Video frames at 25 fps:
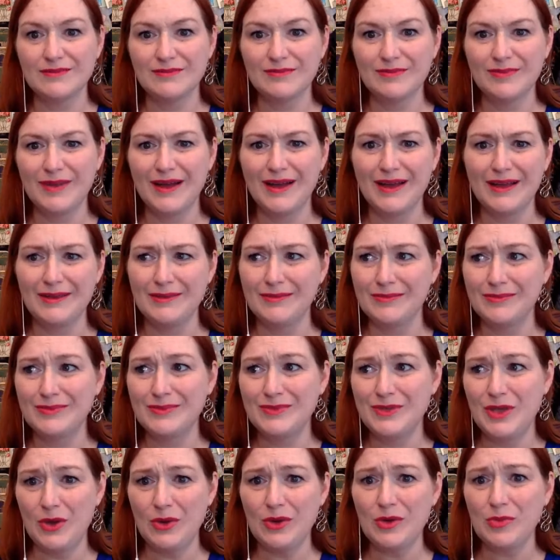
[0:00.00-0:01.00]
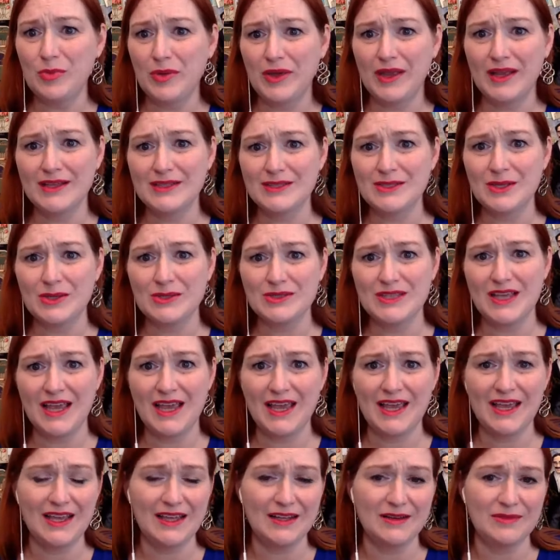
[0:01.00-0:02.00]
my yoga pants all
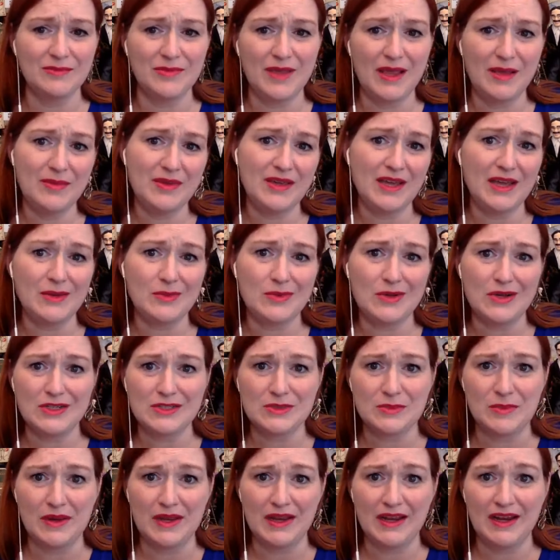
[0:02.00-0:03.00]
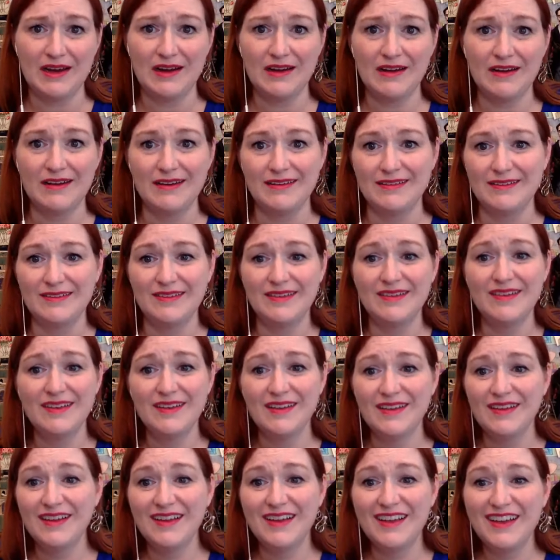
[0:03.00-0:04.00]
day, and maybe I'd wash my hair, and,
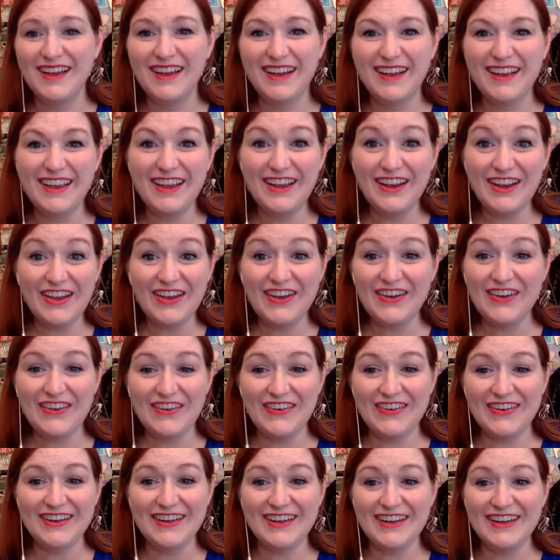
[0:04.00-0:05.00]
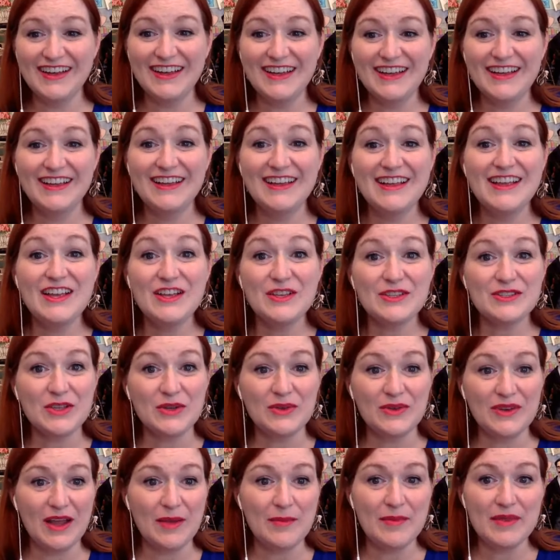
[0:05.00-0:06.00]
you know, mm.
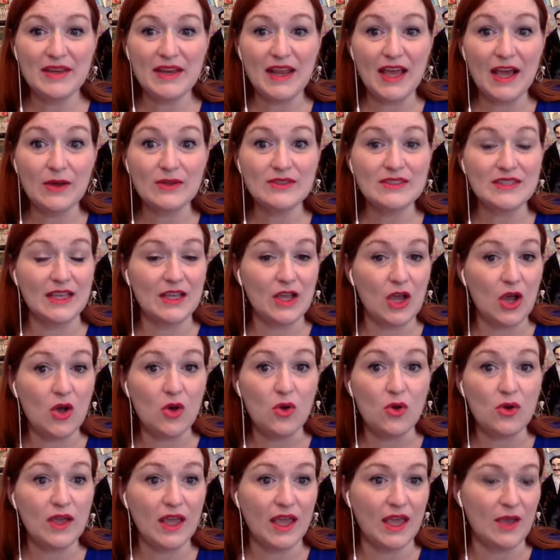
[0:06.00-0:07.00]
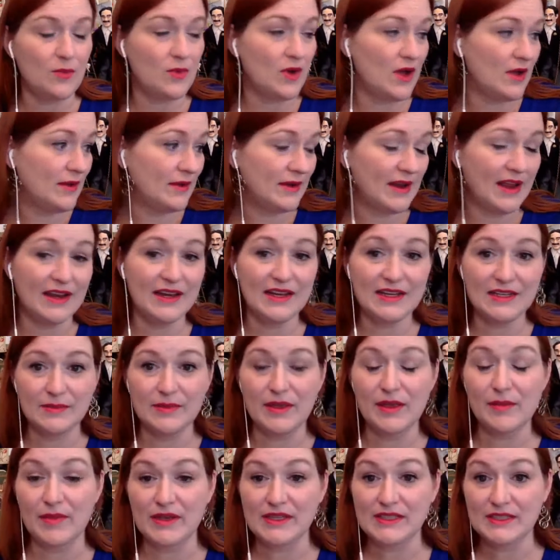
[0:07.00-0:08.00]
So, I mean, now it's like, oh, okay, well, I, I need to
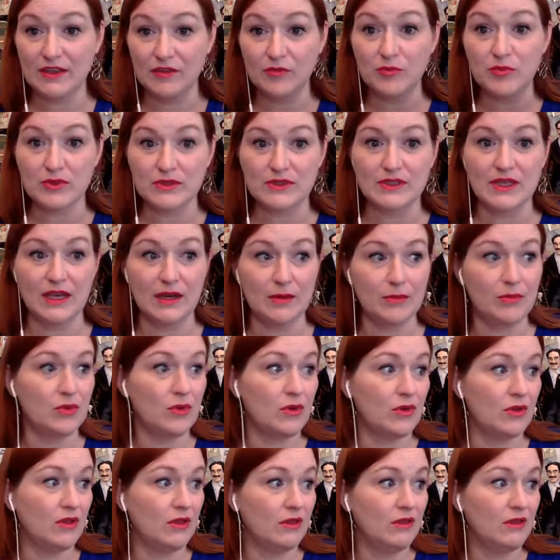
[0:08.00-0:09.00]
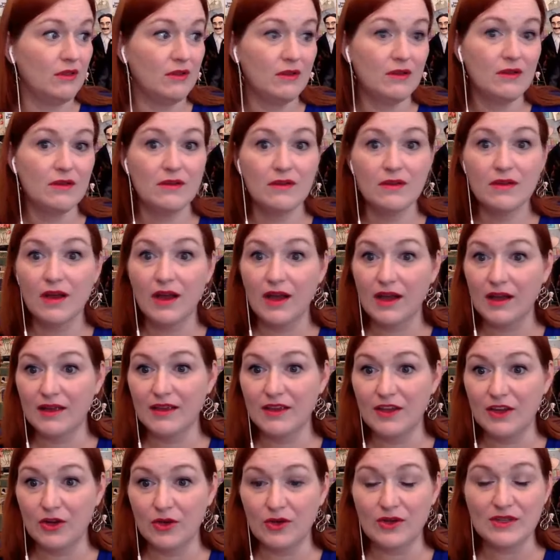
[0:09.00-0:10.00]
make myself presentable, uh,
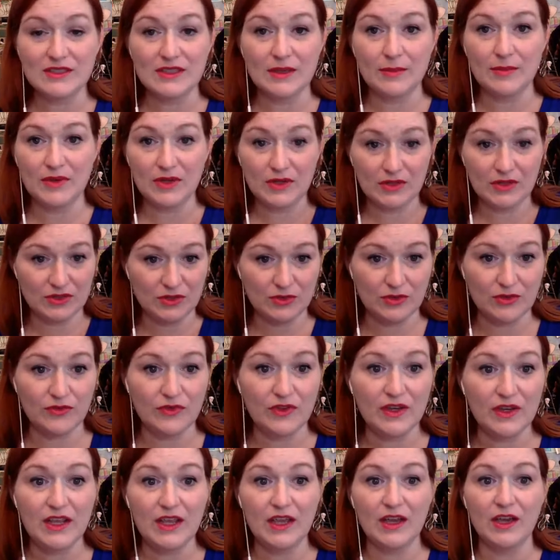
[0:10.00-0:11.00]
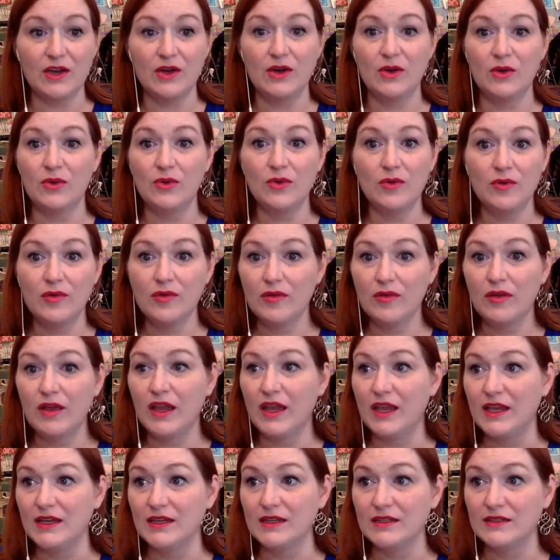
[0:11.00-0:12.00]
you know, because I'm going to do a video,
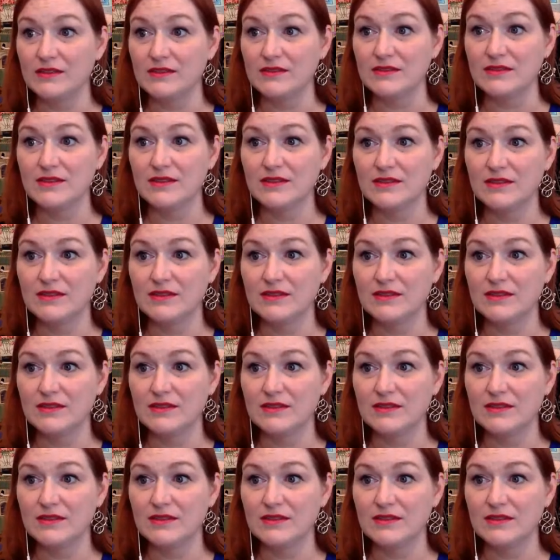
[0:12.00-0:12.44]
and